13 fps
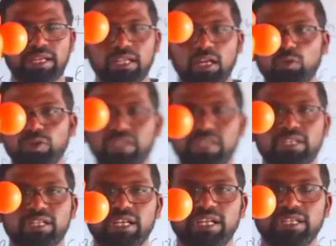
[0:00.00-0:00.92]
how a
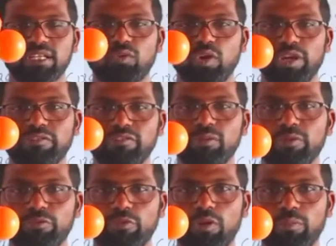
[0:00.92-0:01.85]
tetrahedral void will be
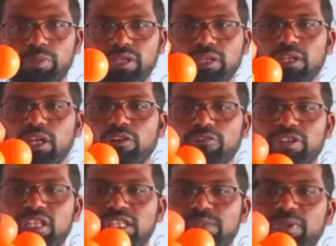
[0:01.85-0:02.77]
formed when
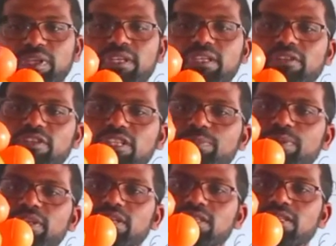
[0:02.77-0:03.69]
the
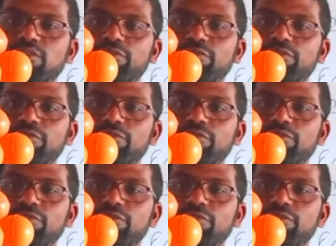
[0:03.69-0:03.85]
spheres